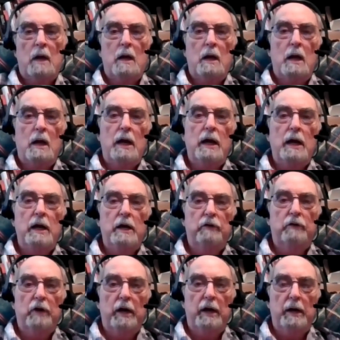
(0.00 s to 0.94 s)
It is
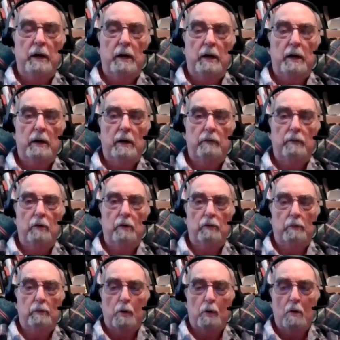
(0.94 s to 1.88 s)
there was
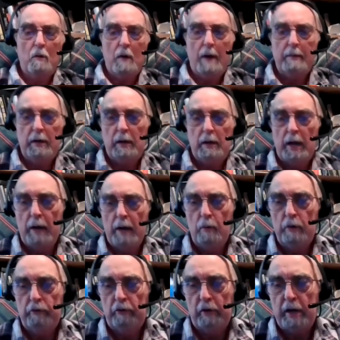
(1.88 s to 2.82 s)
a programming
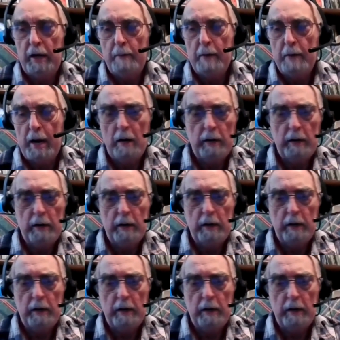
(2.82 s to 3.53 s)
language that came out in